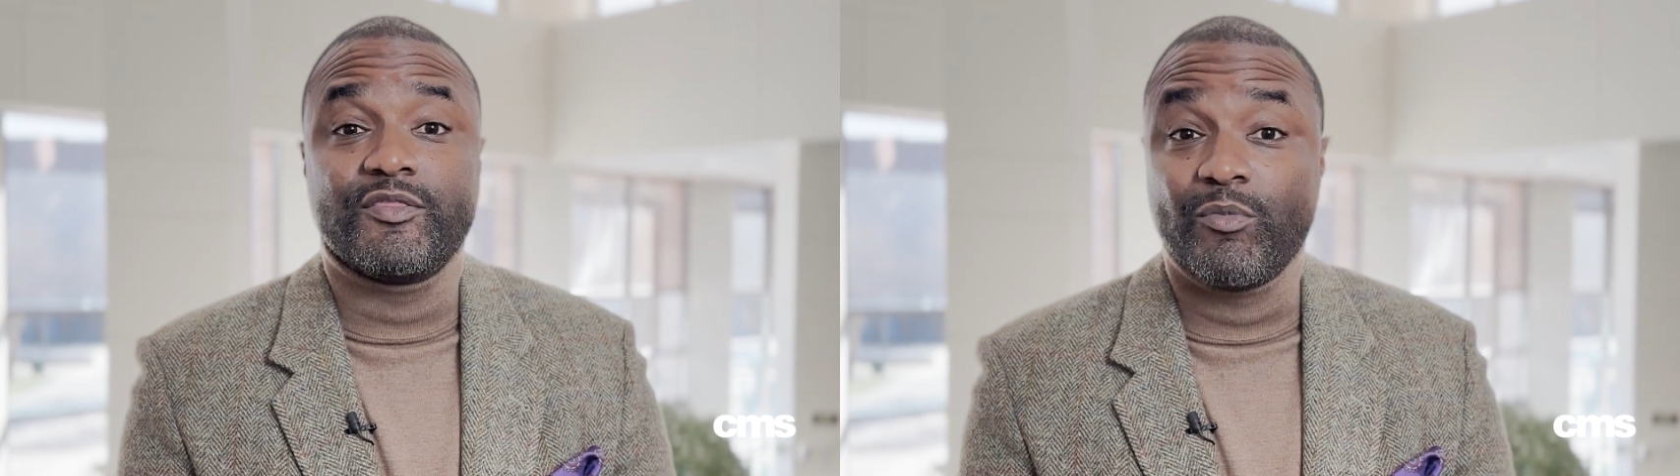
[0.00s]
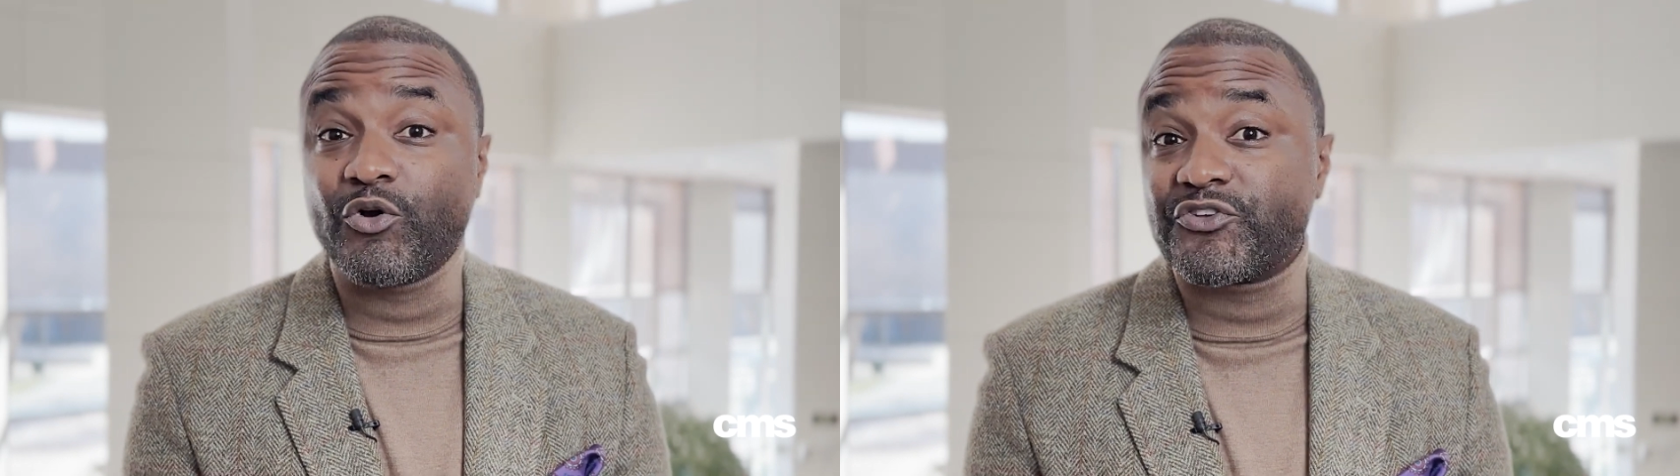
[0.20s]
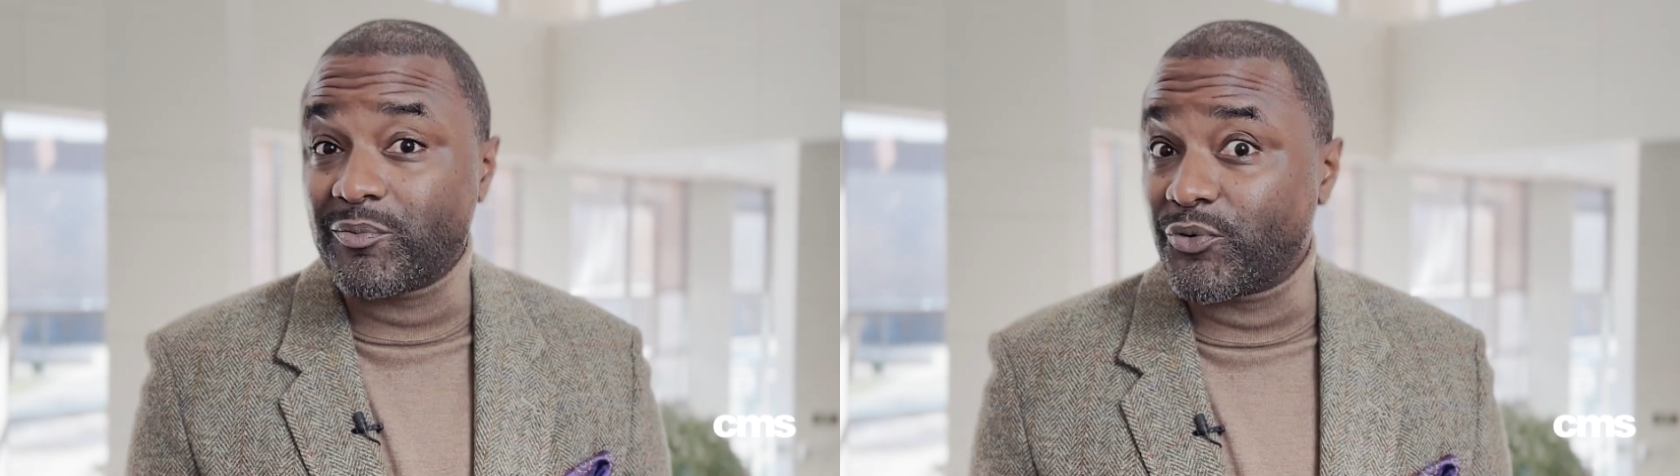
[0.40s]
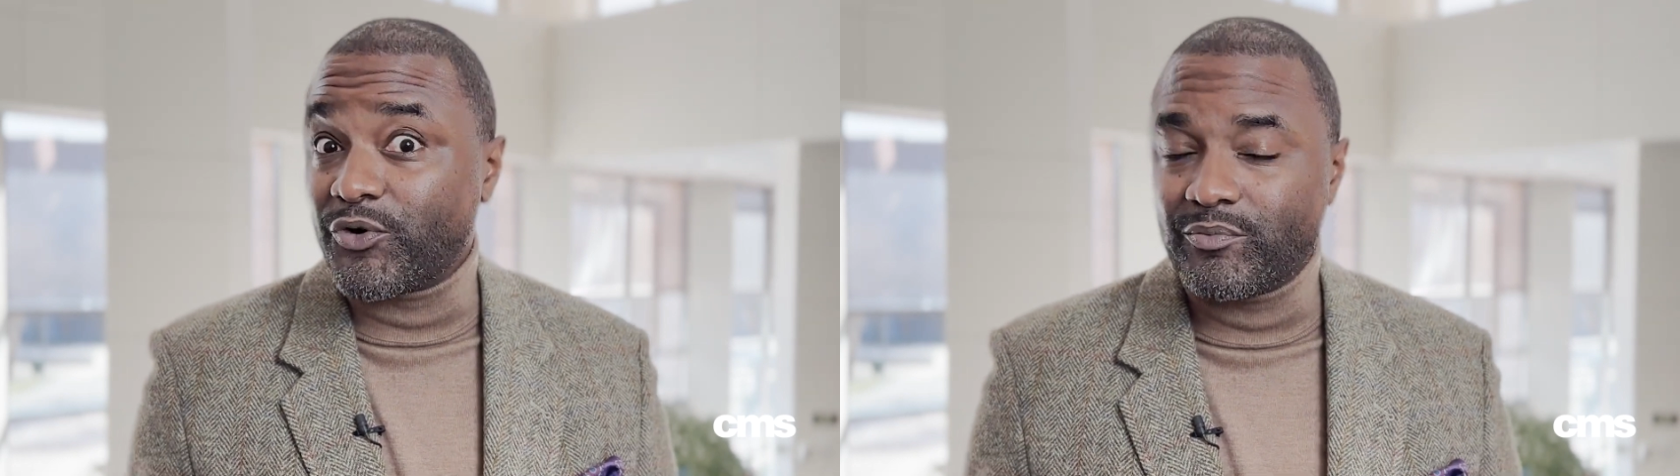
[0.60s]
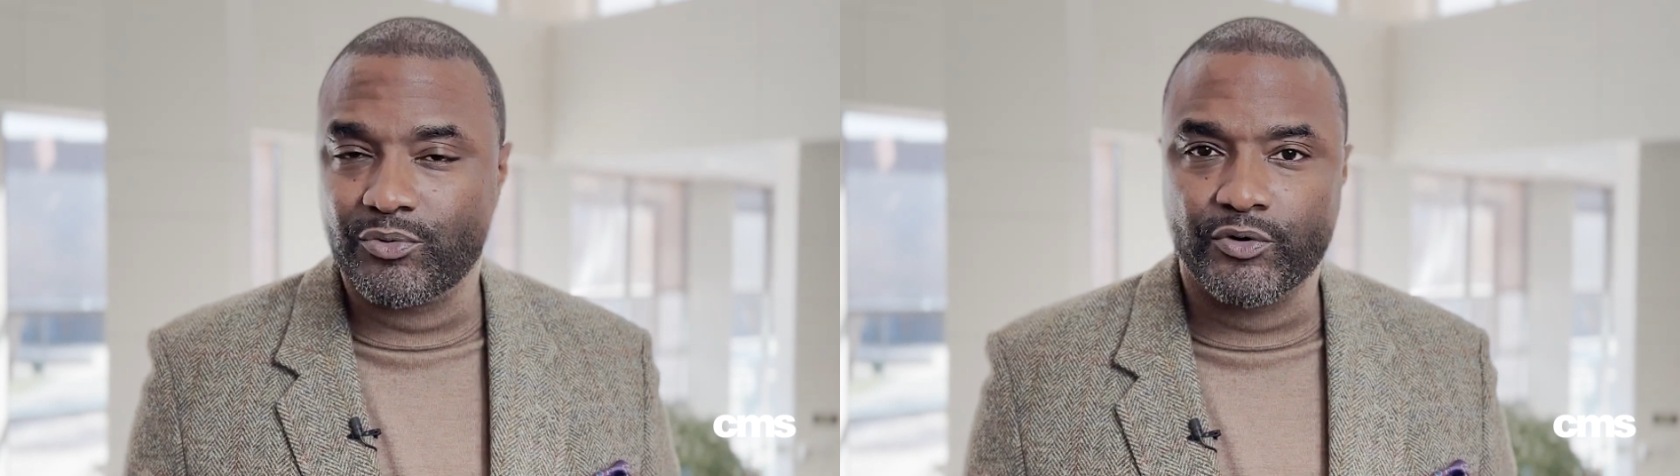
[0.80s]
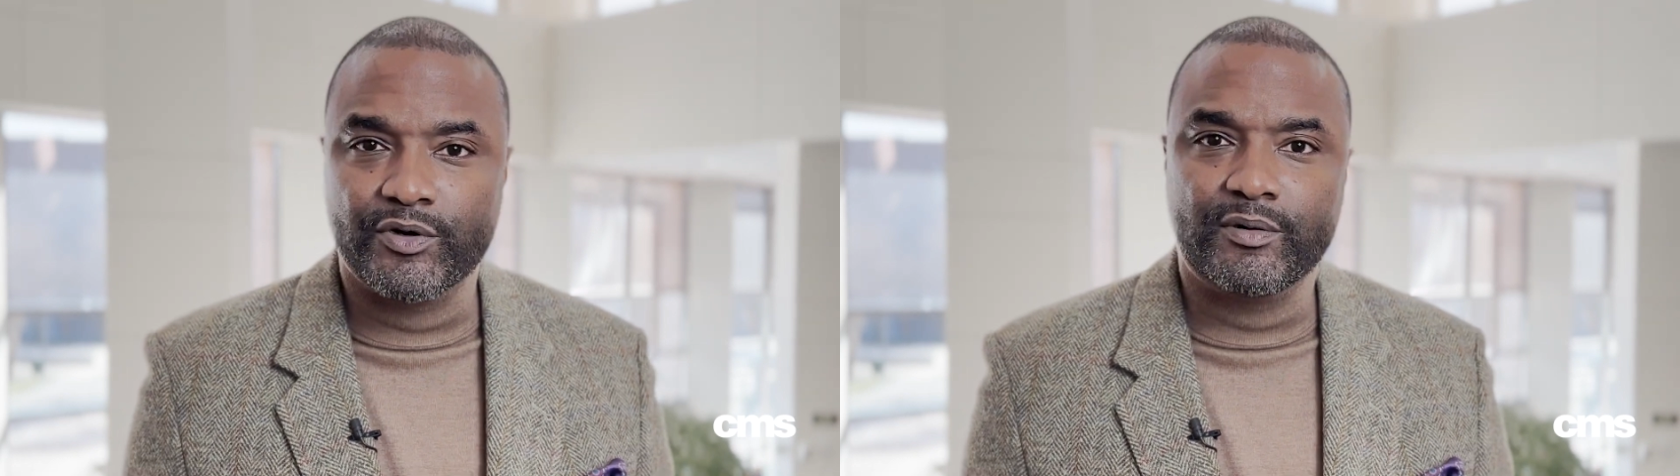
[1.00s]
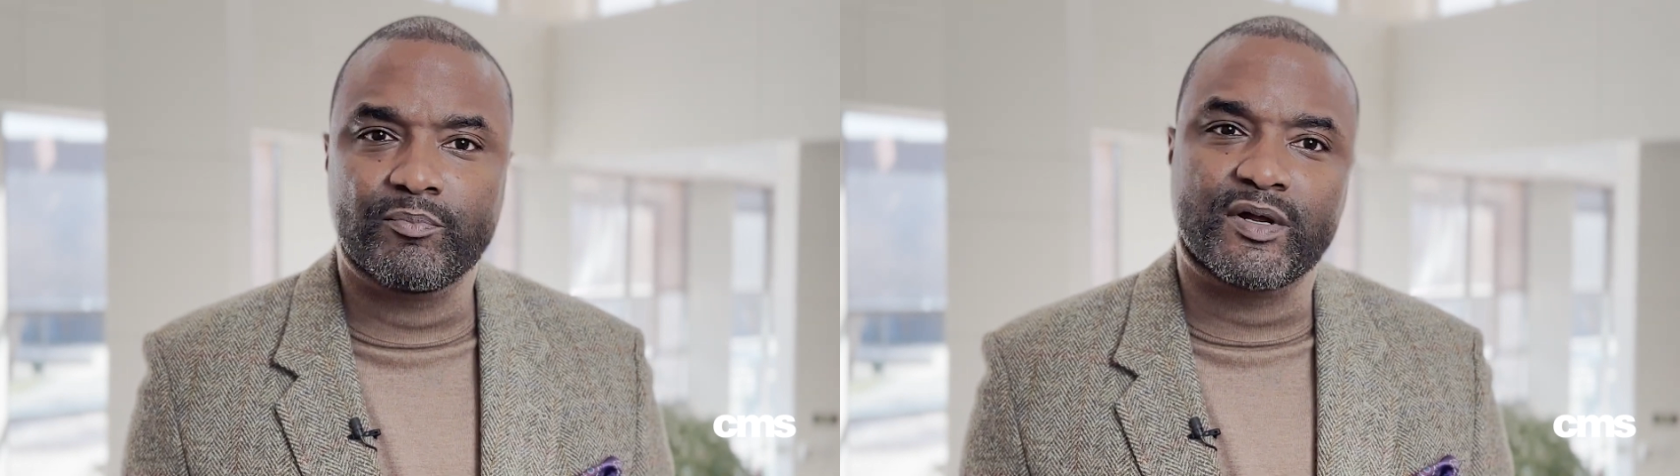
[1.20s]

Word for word: the most important board